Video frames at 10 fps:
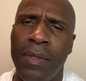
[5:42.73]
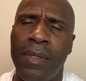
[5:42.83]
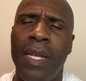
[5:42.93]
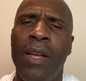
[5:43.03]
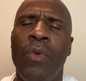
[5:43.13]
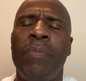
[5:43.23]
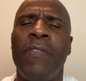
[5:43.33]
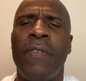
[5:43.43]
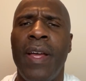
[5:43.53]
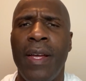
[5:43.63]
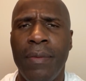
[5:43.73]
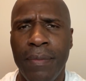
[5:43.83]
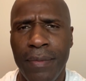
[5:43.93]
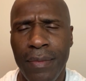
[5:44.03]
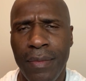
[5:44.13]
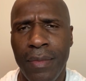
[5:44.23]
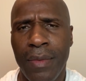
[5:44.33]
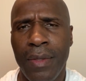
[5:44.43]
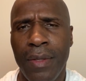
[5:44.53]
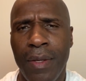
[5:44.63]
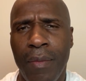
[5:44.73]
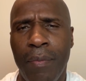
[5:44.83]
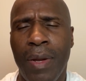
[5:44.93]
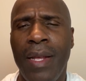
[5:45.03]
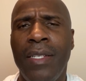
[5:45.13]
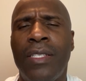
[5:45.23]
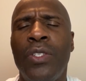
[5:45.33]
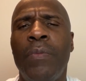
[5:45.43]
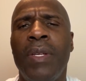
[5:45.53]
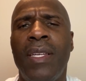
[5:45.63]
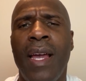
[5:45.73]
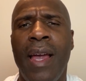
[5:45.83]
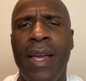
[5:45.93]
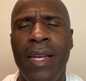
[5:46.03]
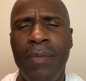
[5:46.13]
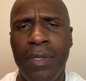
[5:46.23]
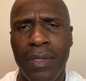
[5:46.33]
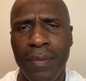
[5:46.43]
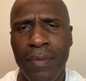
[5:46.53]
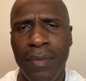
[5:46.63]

Say it with me, fam. Play stupid games,